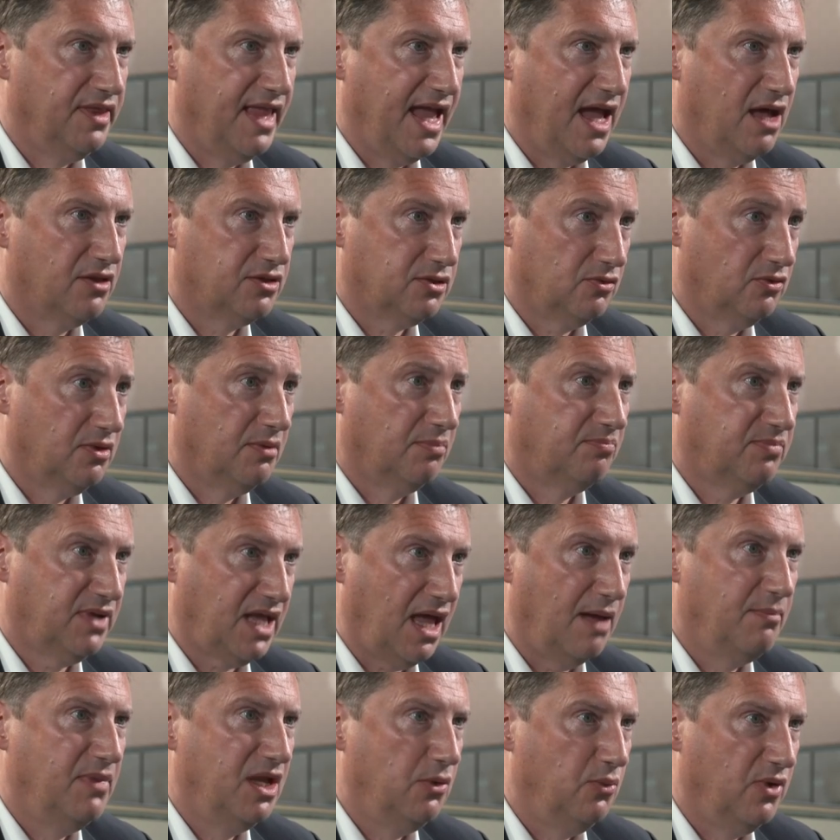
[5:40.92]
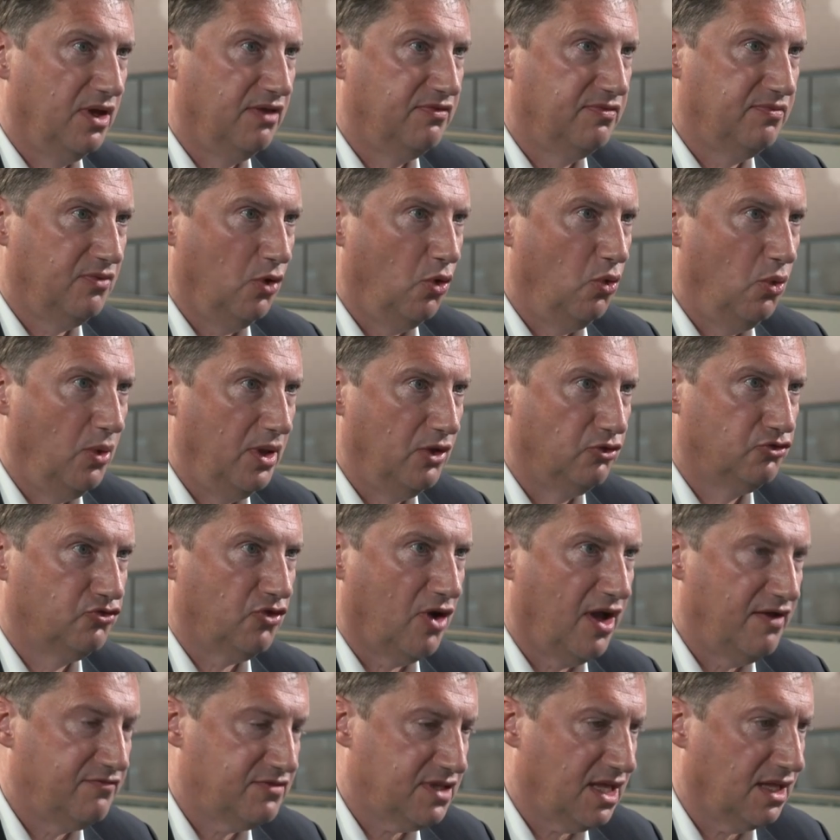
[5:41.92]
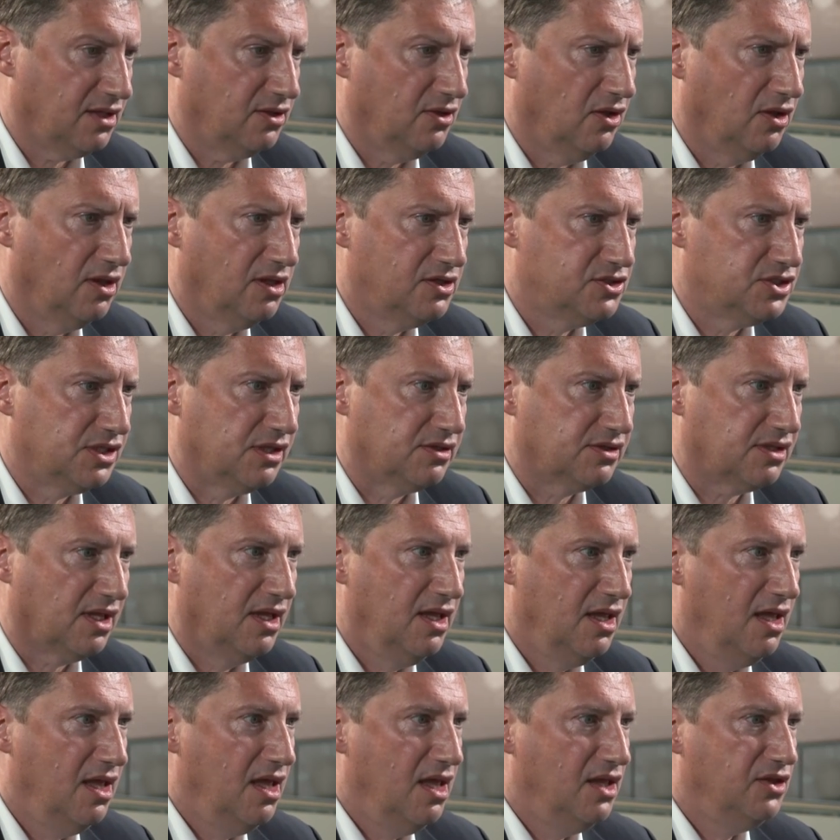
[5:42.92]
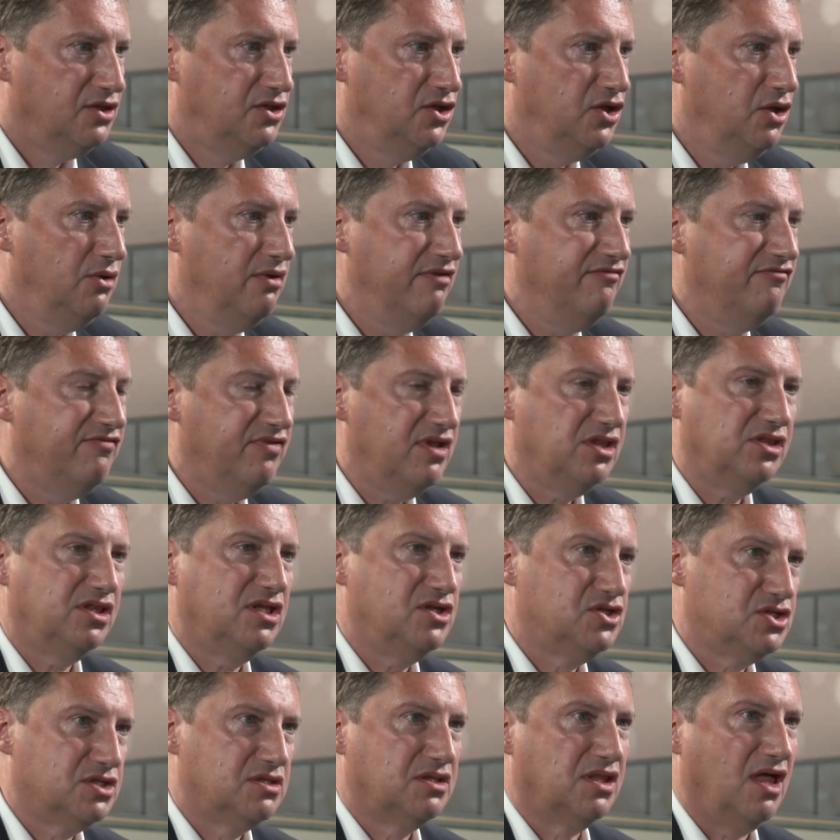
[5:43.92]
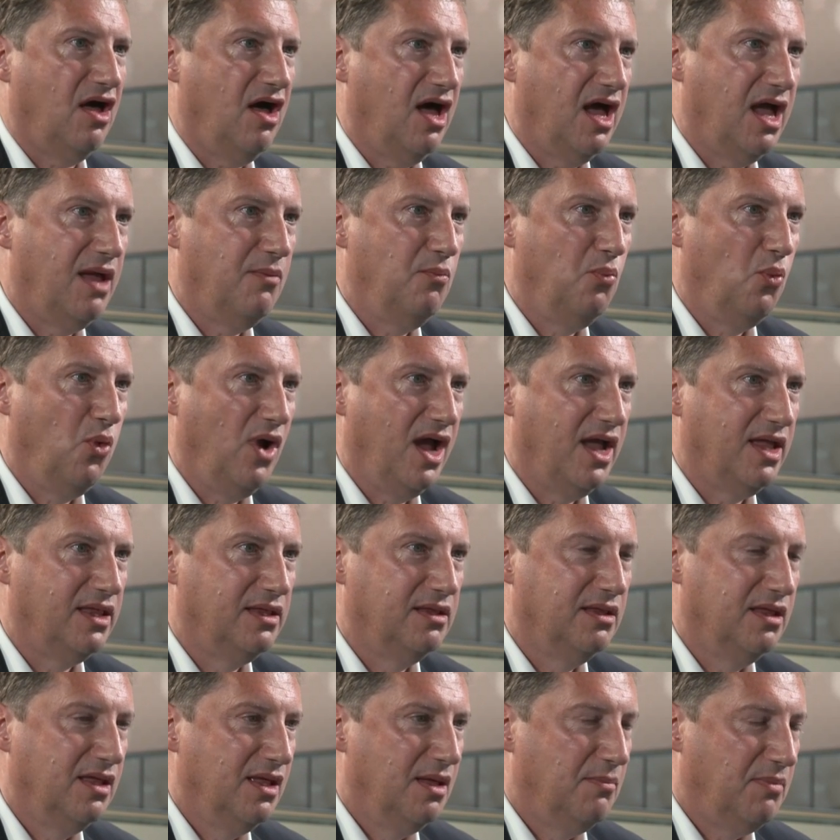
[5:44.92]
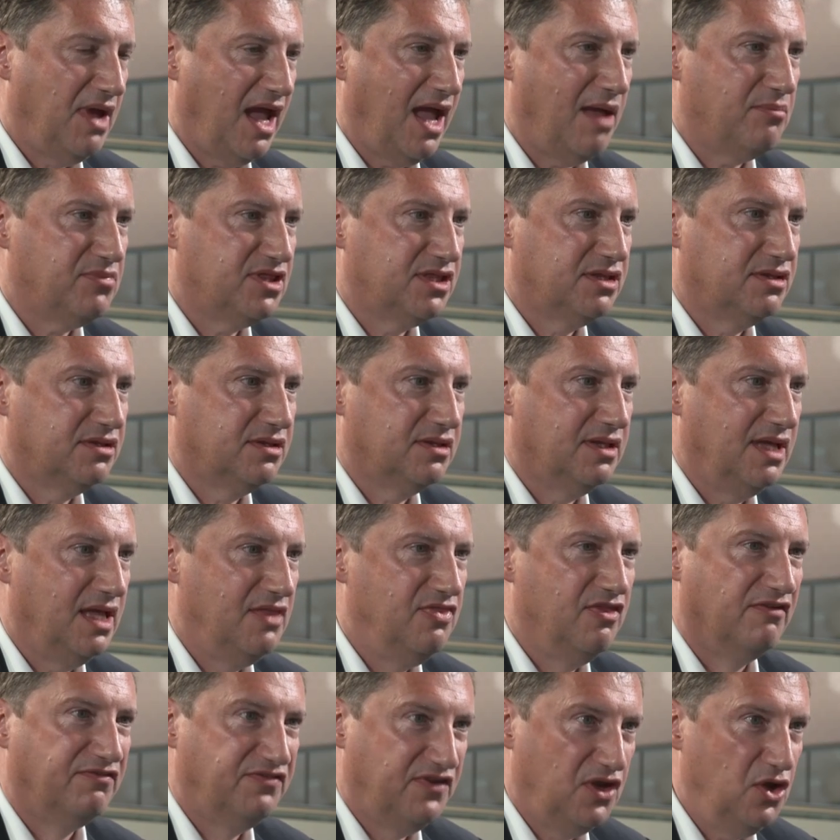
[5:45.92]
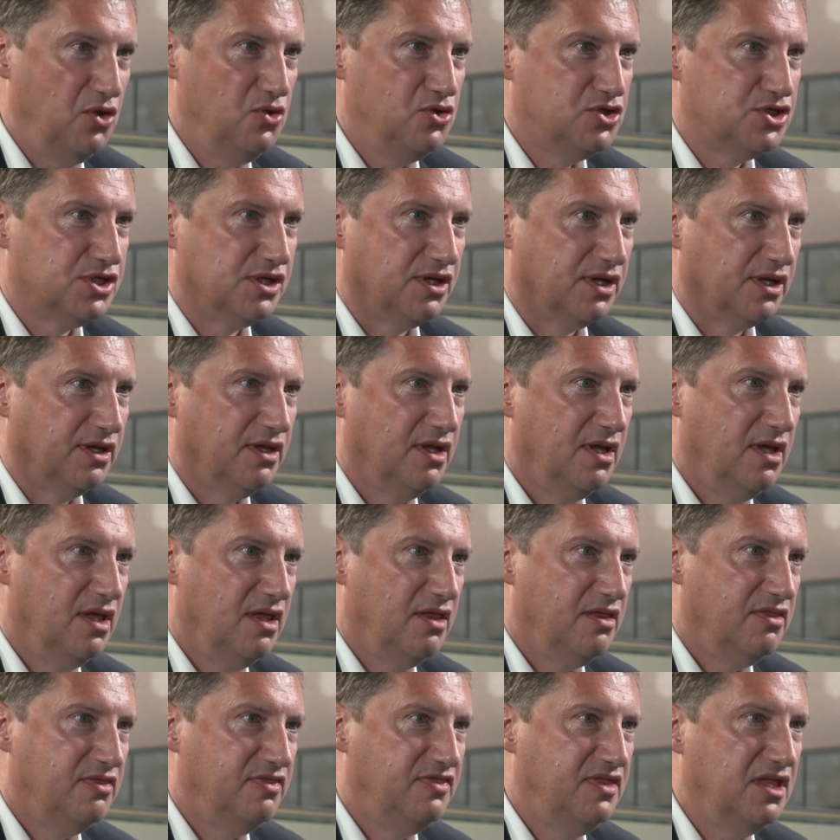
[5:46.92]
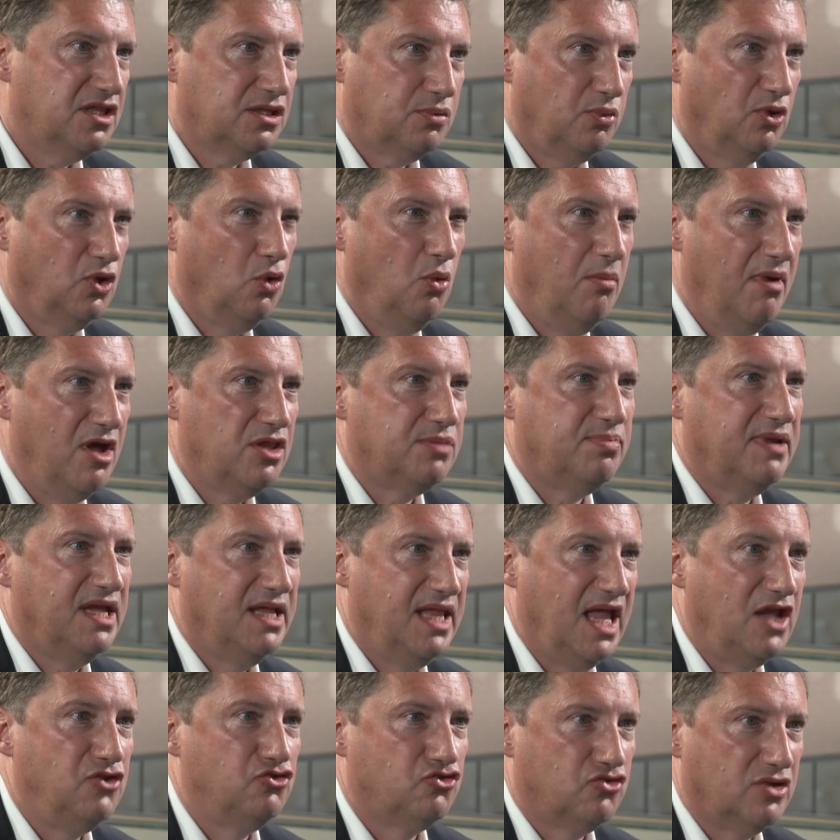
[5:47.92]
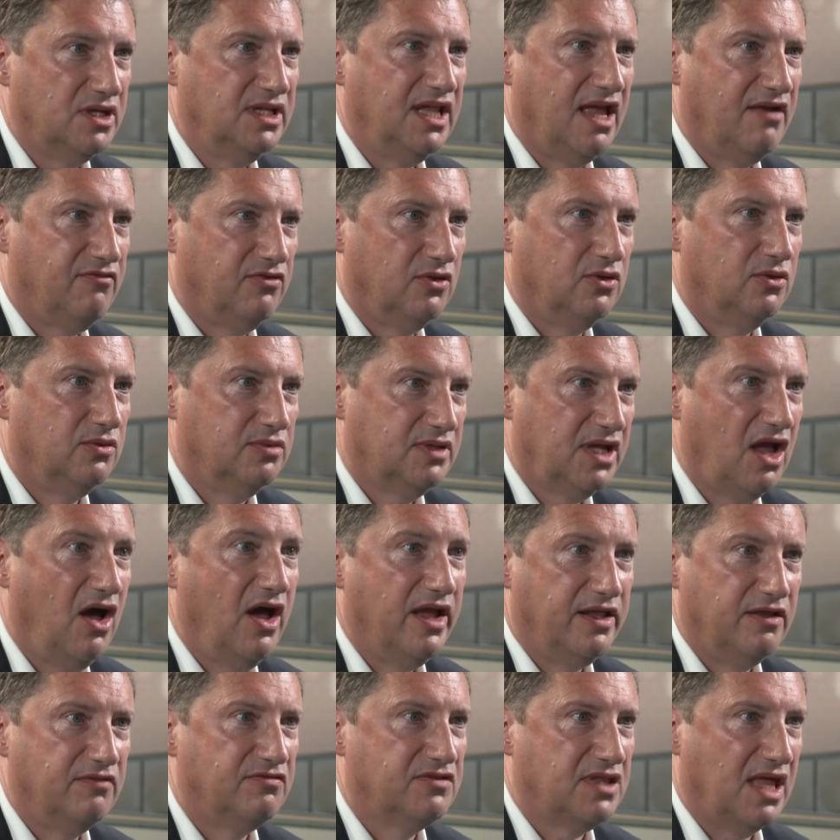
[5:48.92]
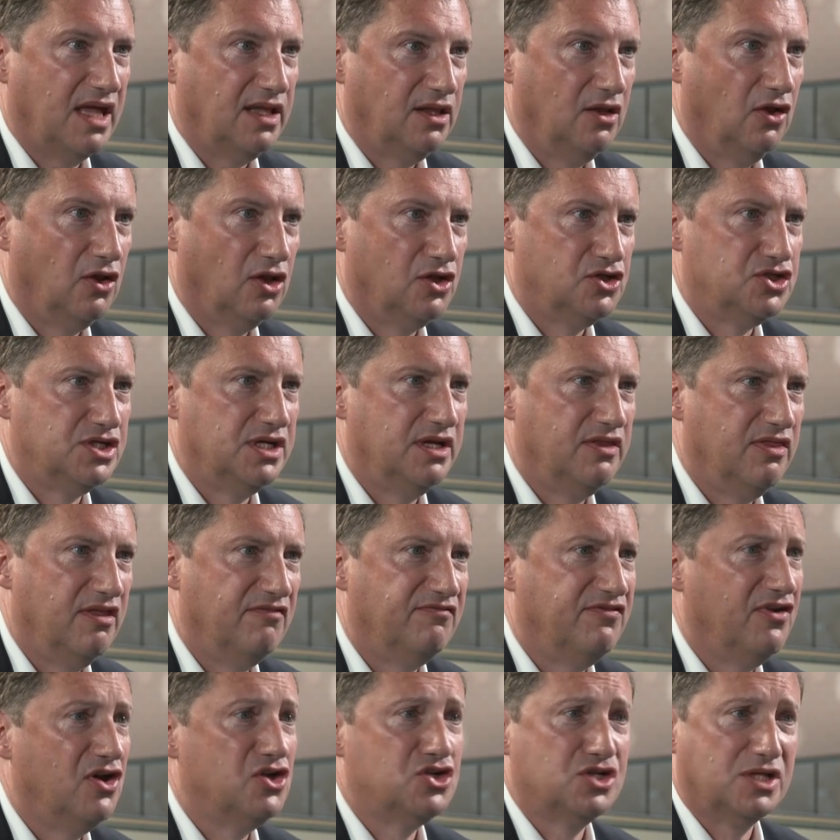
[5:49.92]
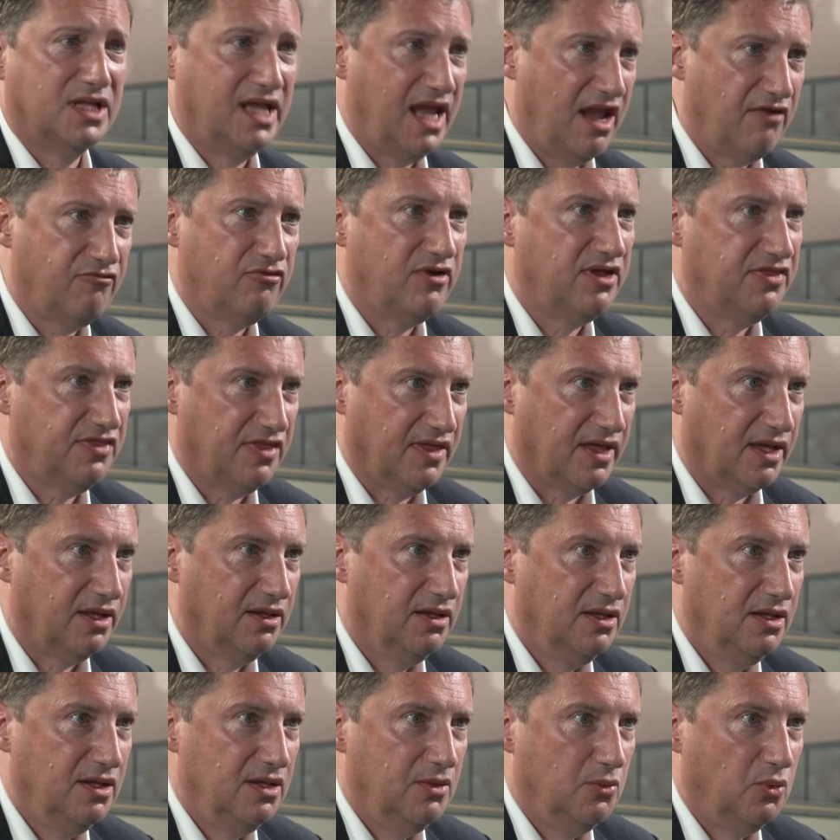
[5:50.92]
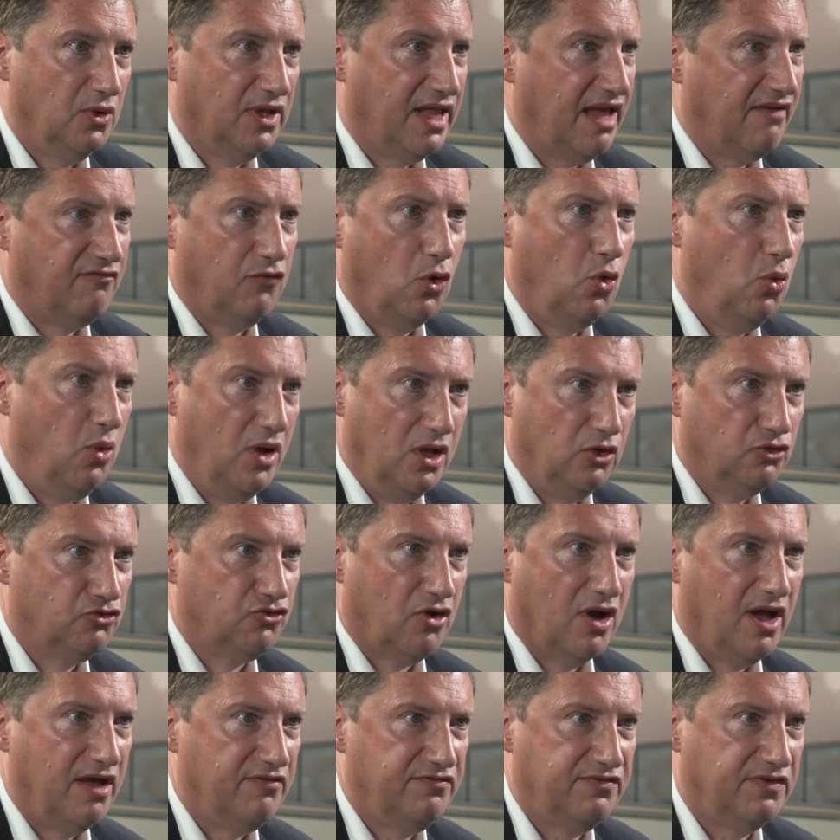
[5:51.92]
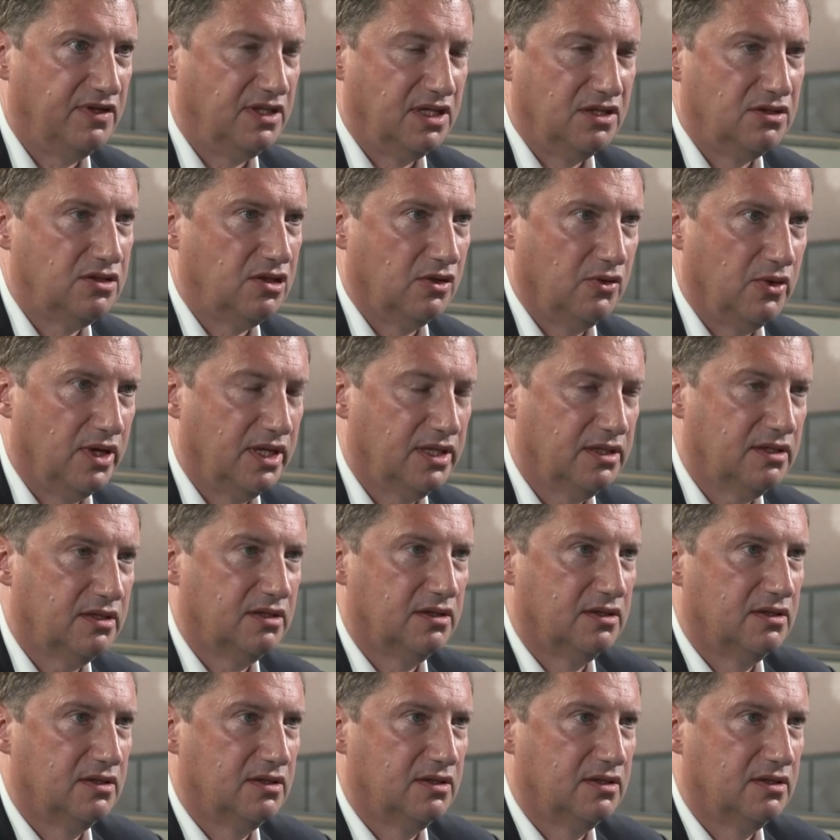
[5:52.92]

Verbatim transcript: are now sort of coming with all-wheel drive technologies. Do you envisage a time when perhaps in the future this will almost be an entry level kind of technology and that virtually everything will have all-wheel drive fitted to it.